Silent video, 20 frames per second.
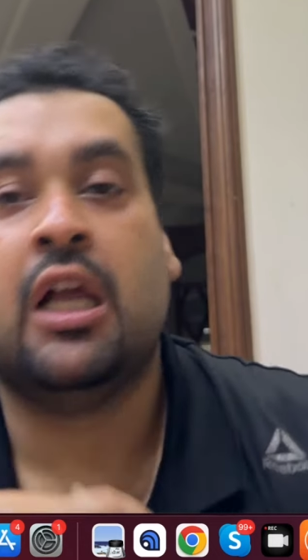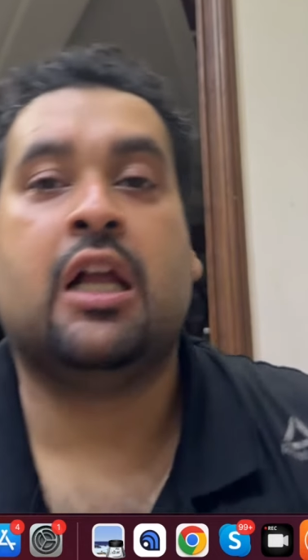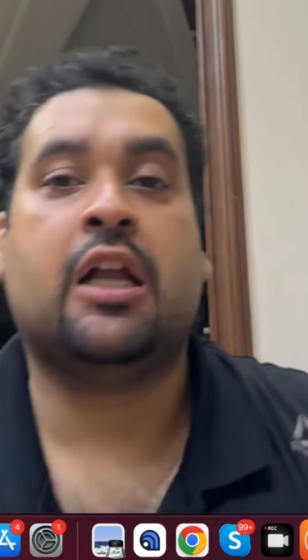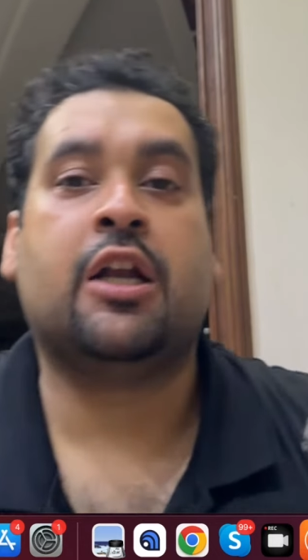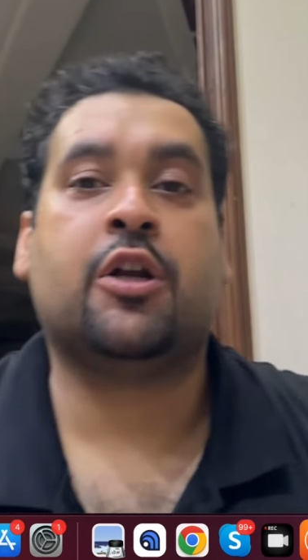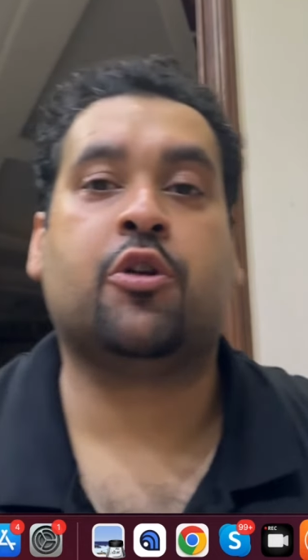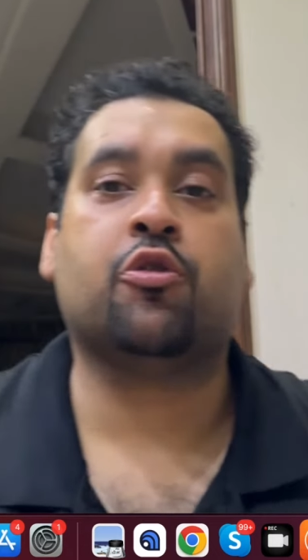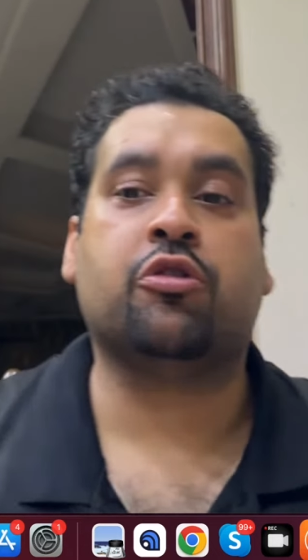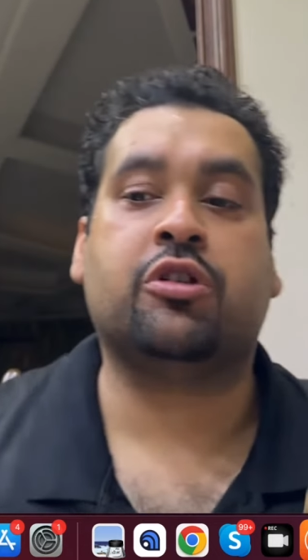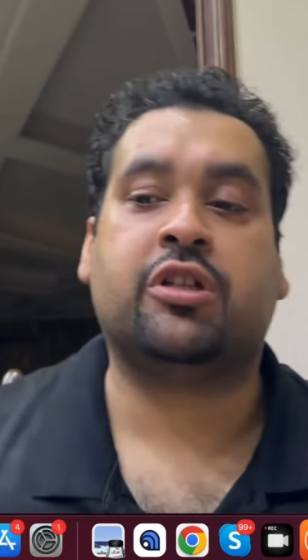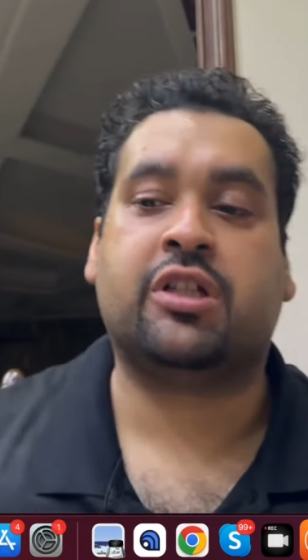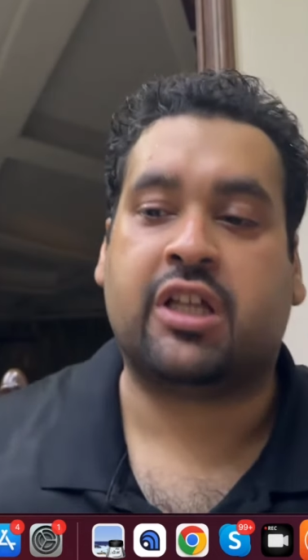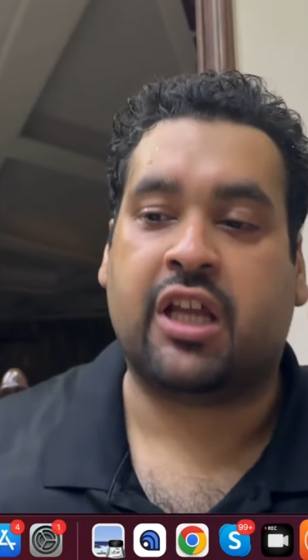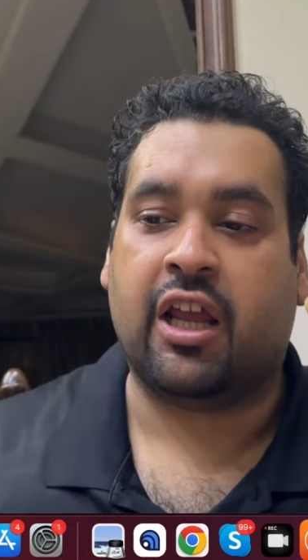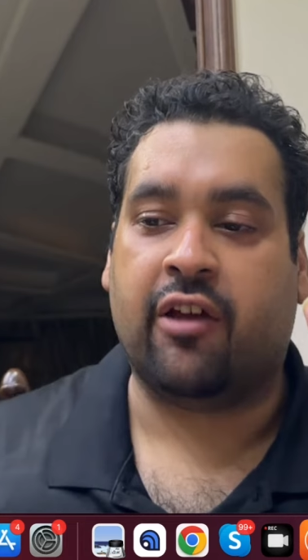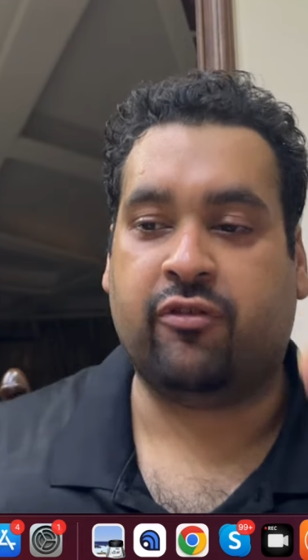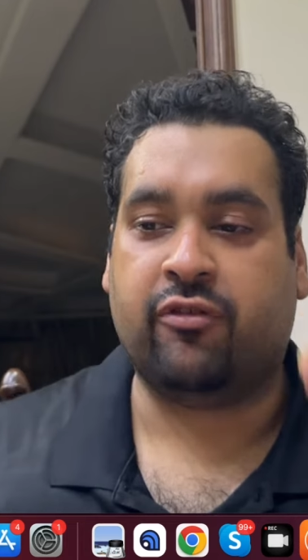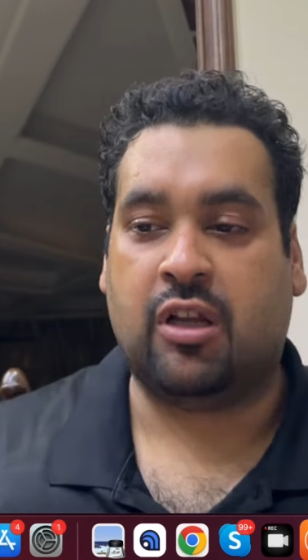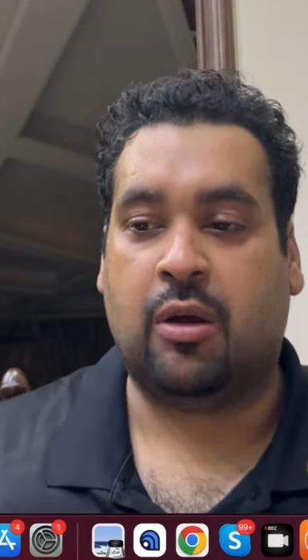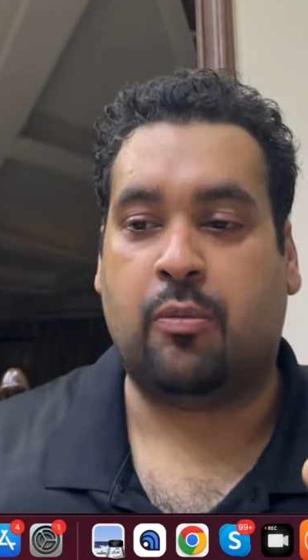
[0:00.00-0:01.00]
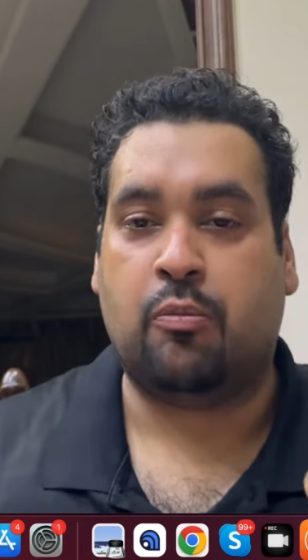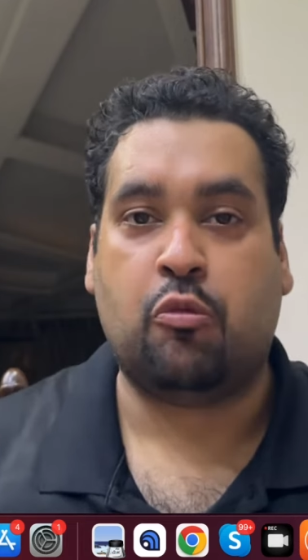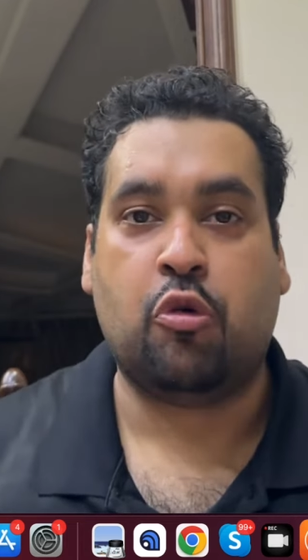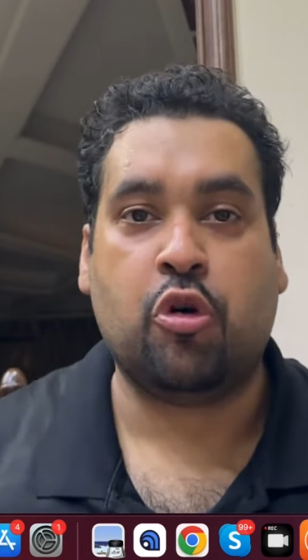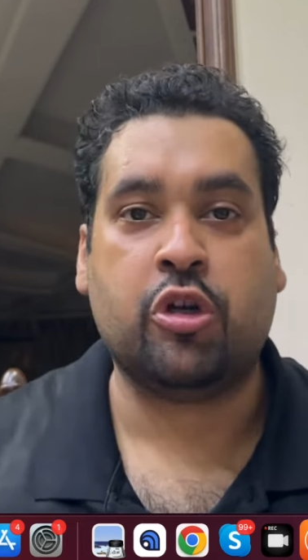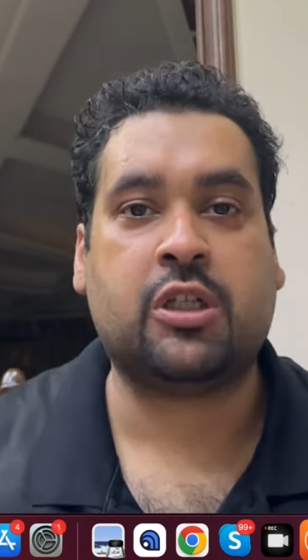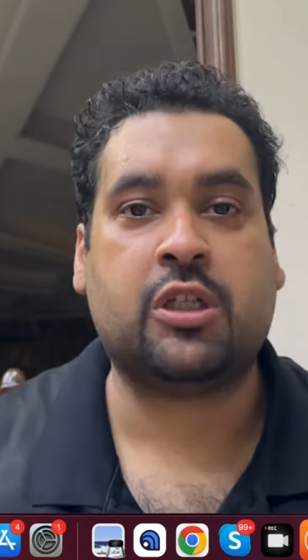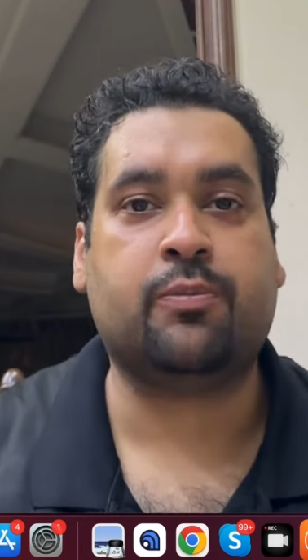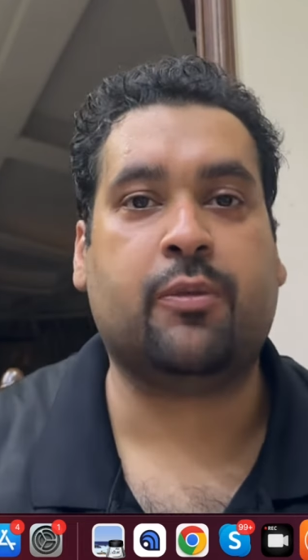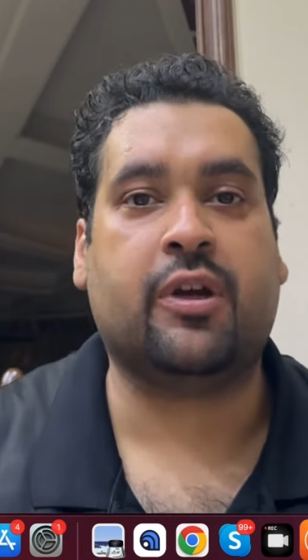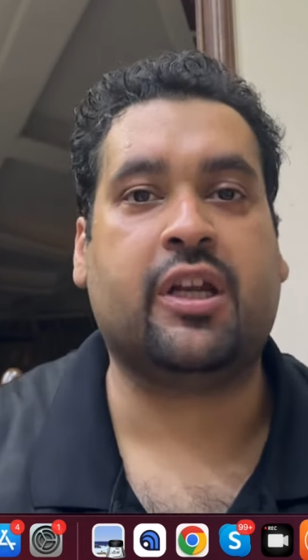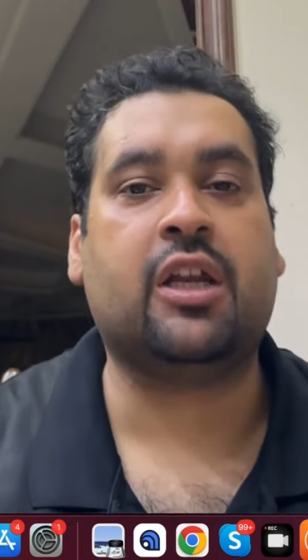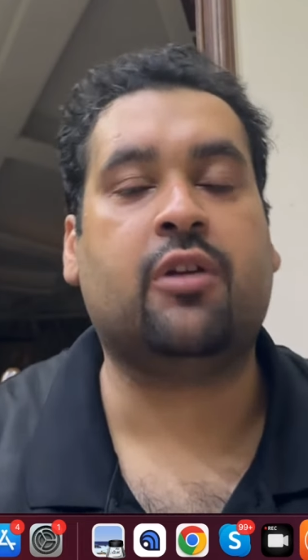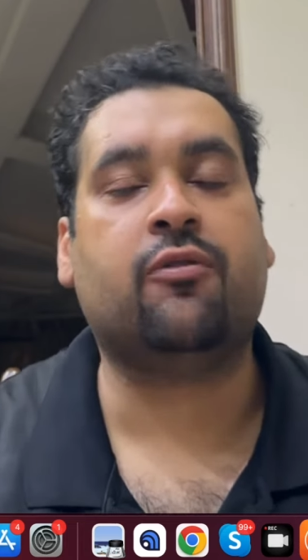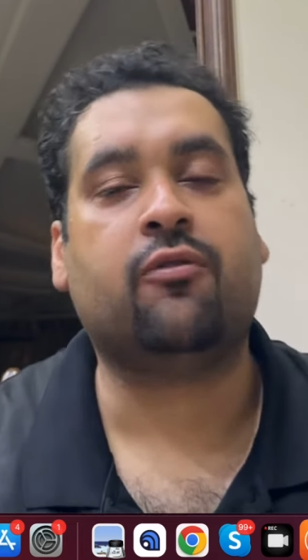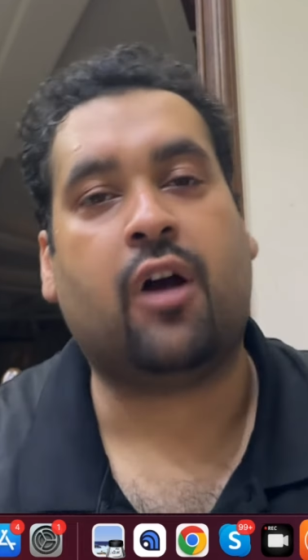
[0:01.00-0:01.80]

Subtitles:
to save the most money